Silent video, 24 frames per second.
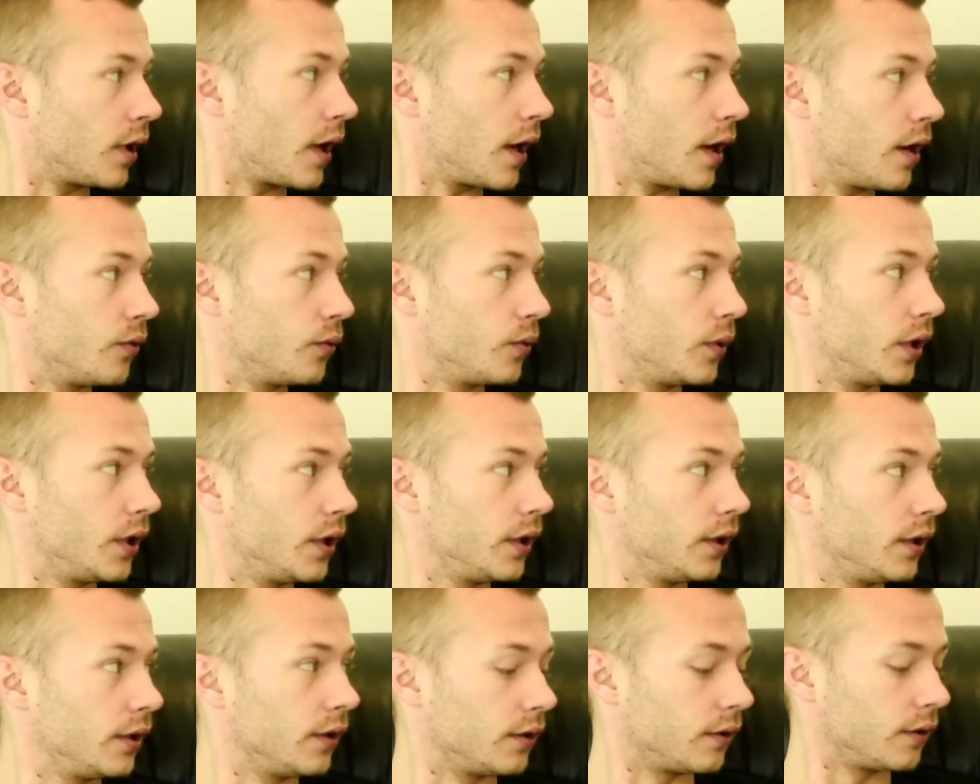And
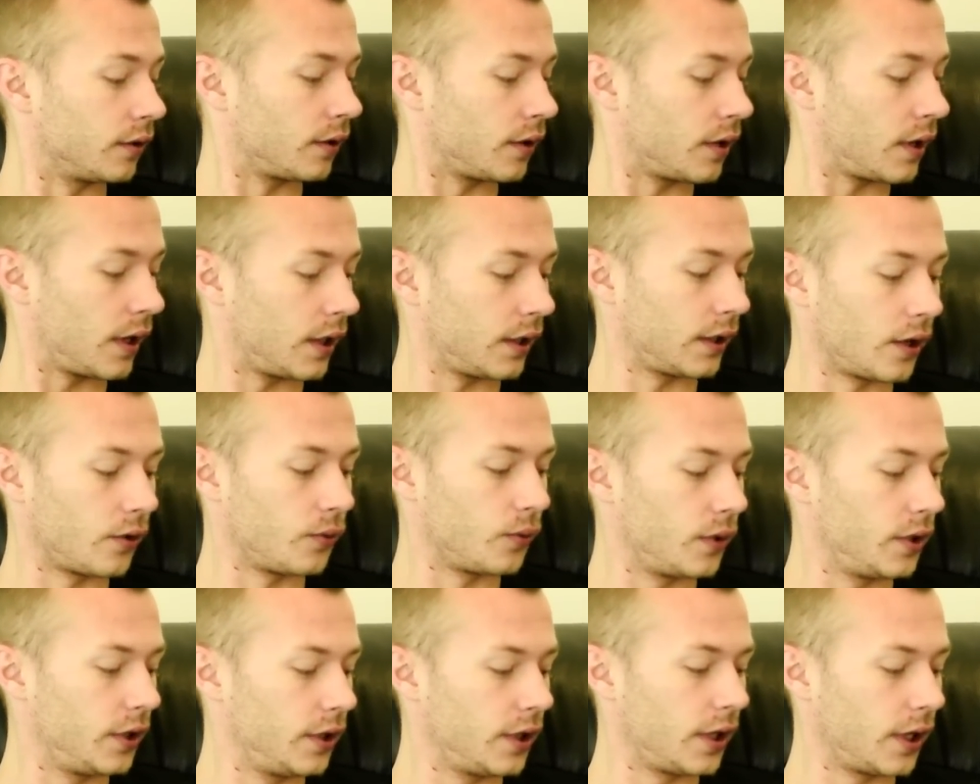that
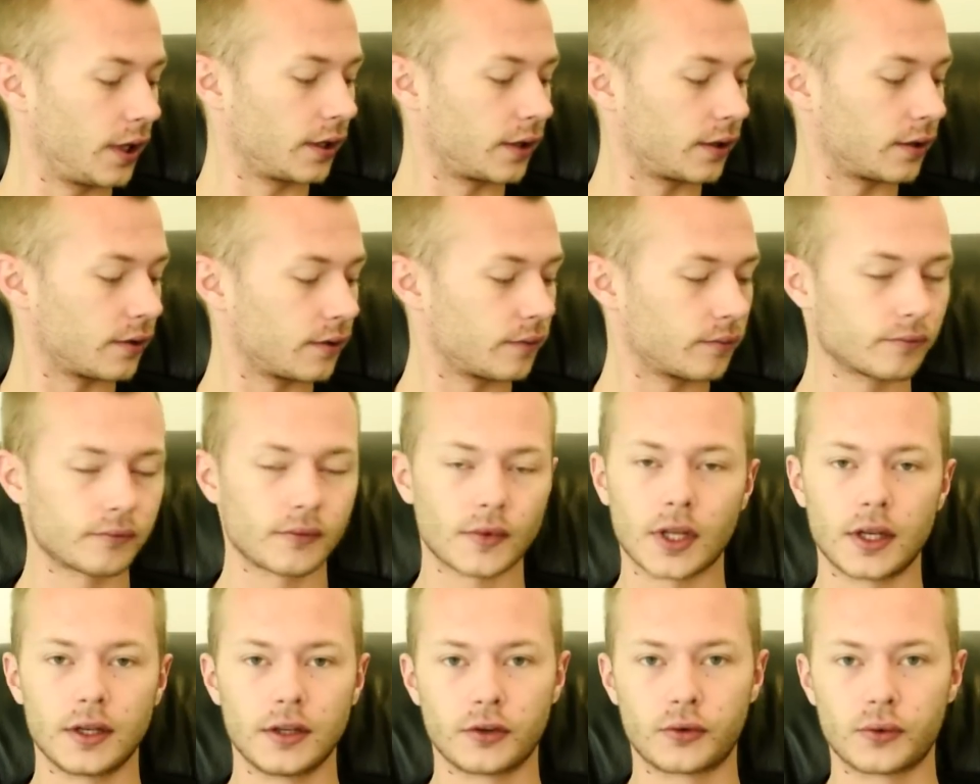really like
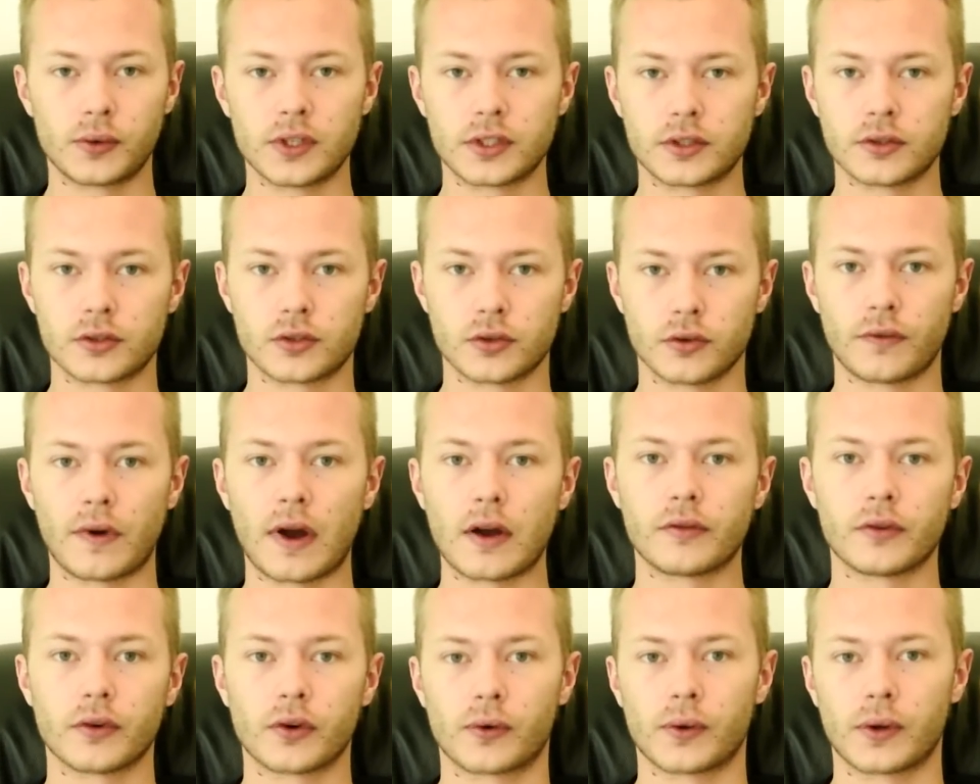increase the
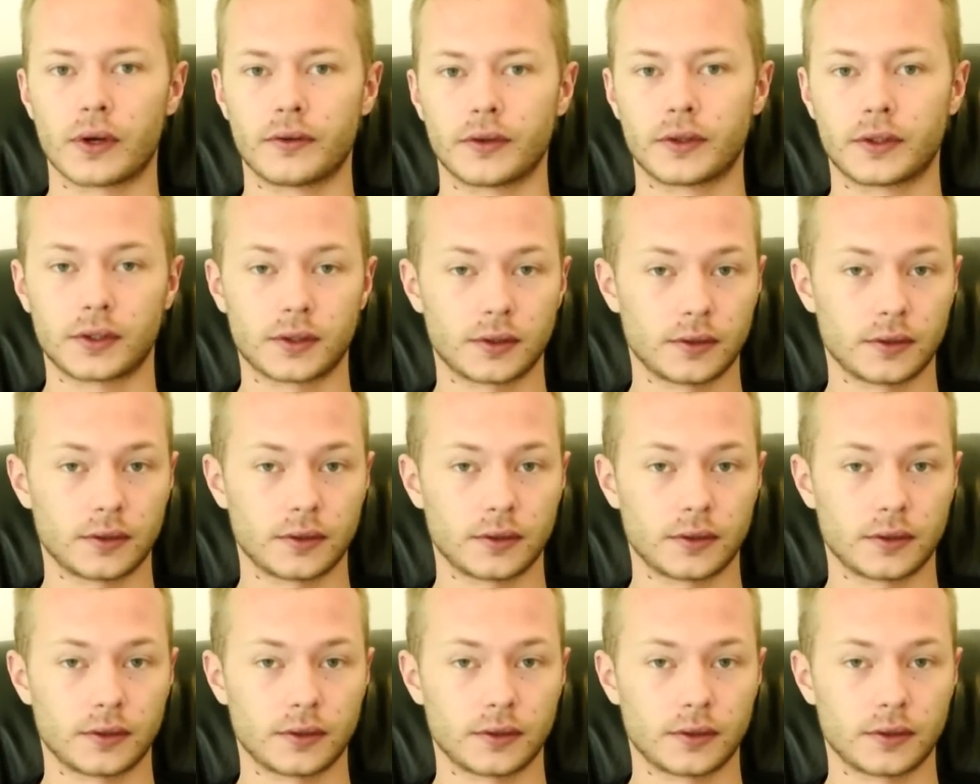survival rate